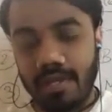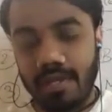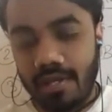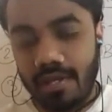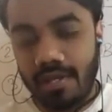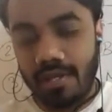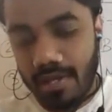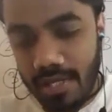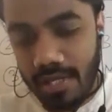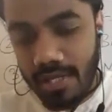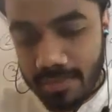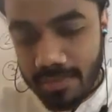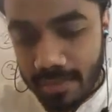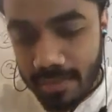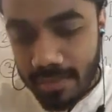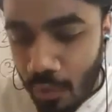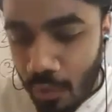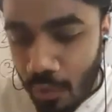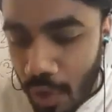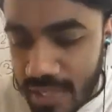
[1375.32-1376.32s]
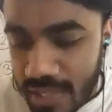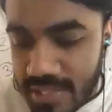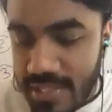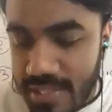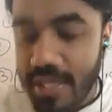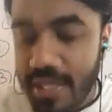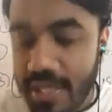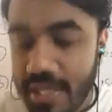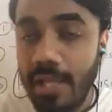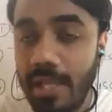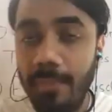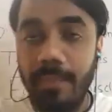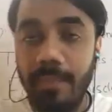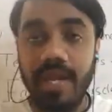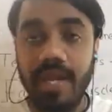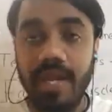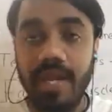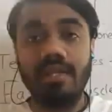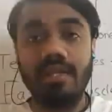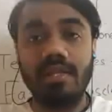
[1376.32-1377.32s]
See. Is my
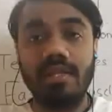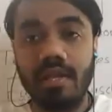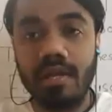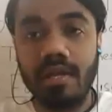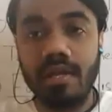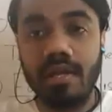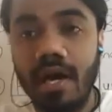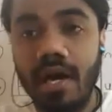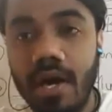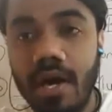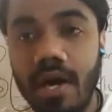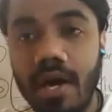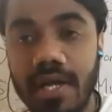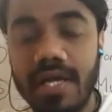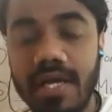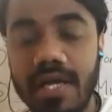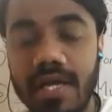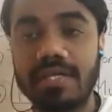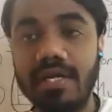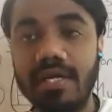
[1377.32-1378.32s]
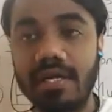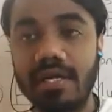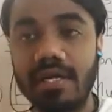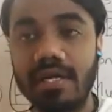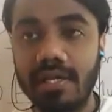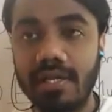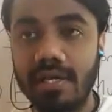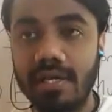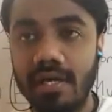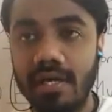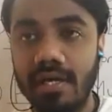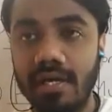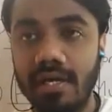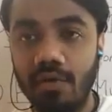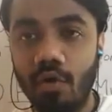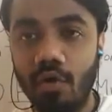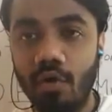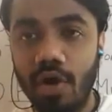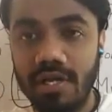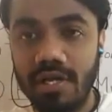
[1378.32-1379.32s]
voice still breaking, Neringa, or is it clear?
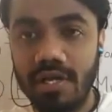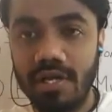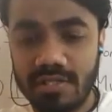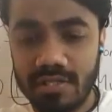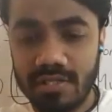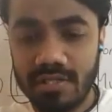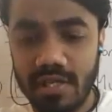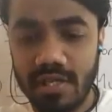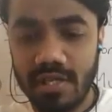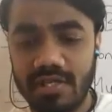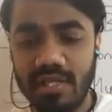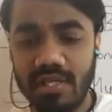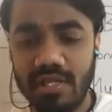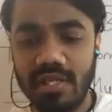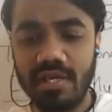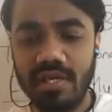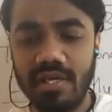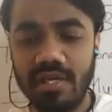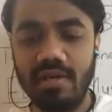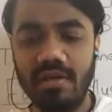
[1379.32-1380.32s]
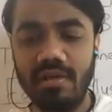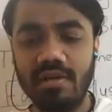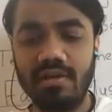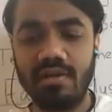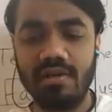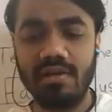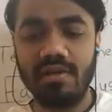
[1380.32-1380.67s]
The voice is clear?